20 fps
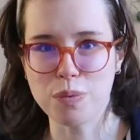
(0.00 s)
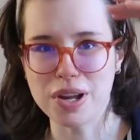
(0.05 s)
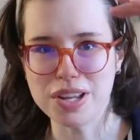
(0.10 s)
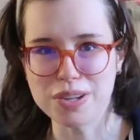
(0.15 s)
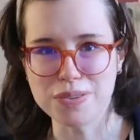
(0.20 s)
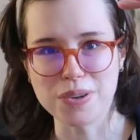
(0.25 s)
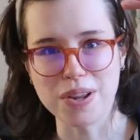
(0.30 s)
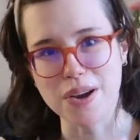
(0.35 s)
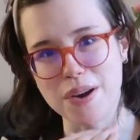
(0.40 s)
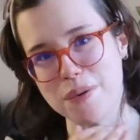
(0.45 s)
what
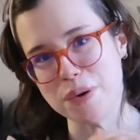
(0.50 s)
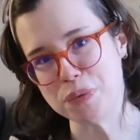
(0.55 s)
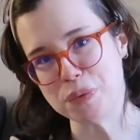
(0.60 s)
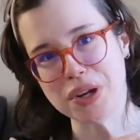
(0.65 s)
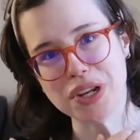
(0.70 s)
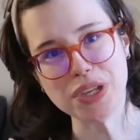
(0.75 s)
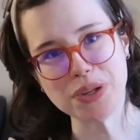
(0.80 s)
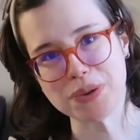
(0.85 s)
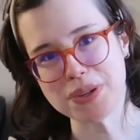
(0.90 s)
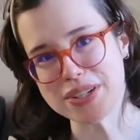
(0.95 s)
you know and
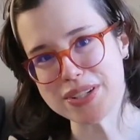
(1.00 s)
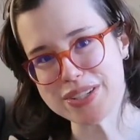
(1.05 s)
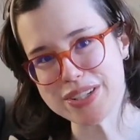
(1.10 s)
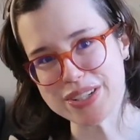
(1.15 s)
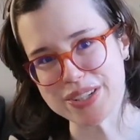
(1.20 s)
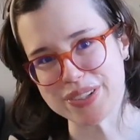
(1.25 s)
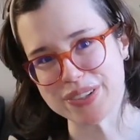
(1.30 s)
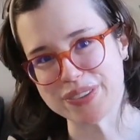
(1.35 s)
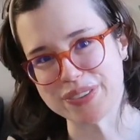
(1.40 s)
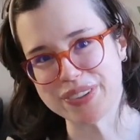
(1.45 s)
what you can
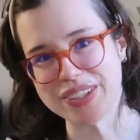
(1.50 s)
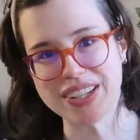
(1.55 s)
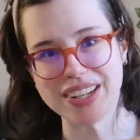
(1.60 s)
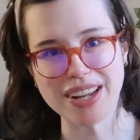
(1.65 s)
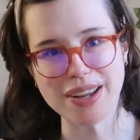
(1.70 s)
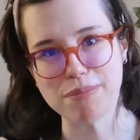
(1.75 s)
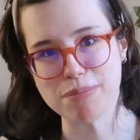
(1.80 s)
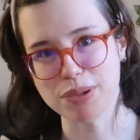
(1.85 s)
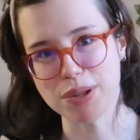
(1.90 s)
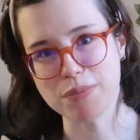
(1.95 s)
do and
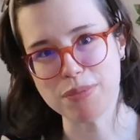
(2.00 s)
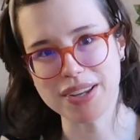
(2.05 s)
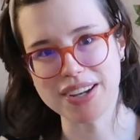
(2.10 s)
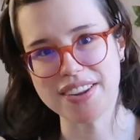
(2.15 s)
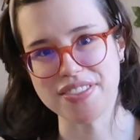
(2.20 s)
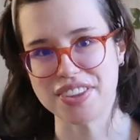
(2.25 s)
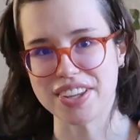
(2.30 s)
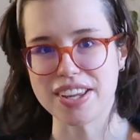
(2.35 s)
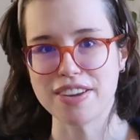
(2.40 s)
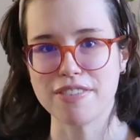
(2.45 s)

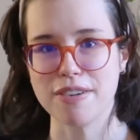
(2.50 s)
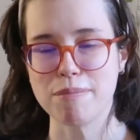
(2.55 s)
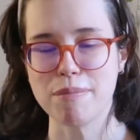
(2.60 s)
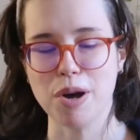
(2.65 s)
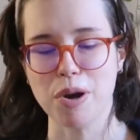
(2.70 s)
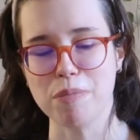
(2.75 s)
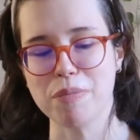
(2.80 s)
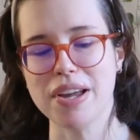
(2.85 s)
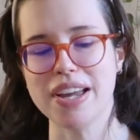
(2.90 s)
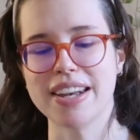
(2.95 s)
implement in the given
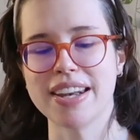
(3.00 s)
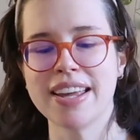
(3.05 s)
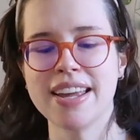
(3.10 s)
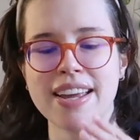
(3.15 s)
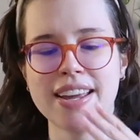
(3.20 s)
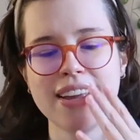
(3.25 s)
moment.